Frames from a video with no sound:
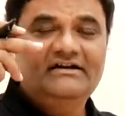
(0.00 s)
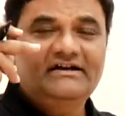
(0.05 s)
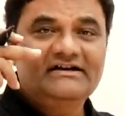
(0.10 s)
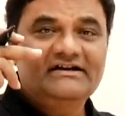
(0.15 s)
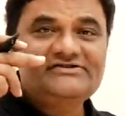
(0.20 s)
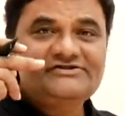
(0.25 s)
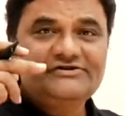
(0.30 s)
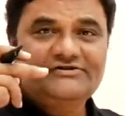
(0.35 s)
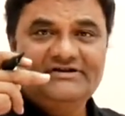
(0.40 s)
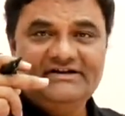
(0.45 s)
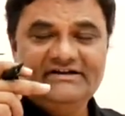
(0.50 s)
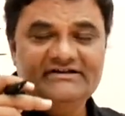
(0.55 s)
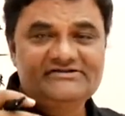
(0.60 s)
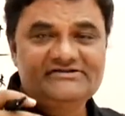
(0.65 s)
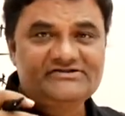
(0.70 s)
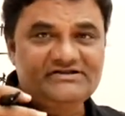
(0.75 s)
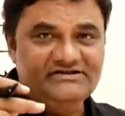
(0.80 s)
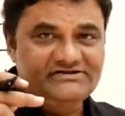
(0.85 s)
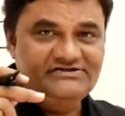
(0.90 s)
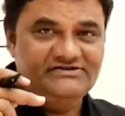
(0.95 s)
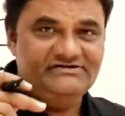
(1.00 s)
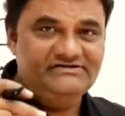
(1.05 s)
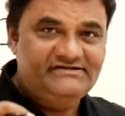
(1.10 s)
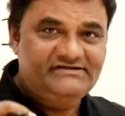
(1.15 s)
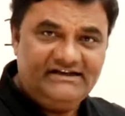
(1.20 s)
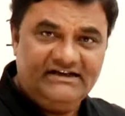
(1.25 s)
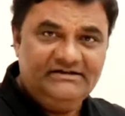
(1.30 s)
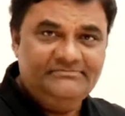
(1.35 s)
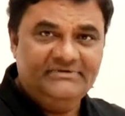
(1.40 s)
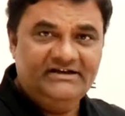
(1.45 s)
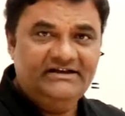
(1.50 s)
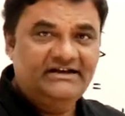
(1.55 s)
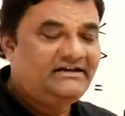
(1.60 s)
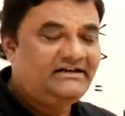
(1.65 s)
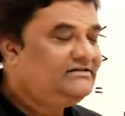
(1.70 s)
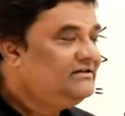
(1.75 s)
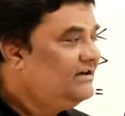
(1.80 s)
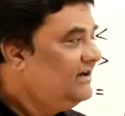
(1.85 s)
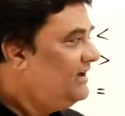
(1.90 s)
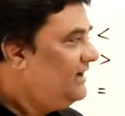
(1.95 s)
executing instructions line by
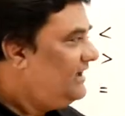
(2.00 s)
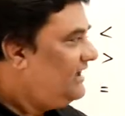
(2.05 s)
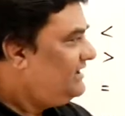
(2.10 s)
line.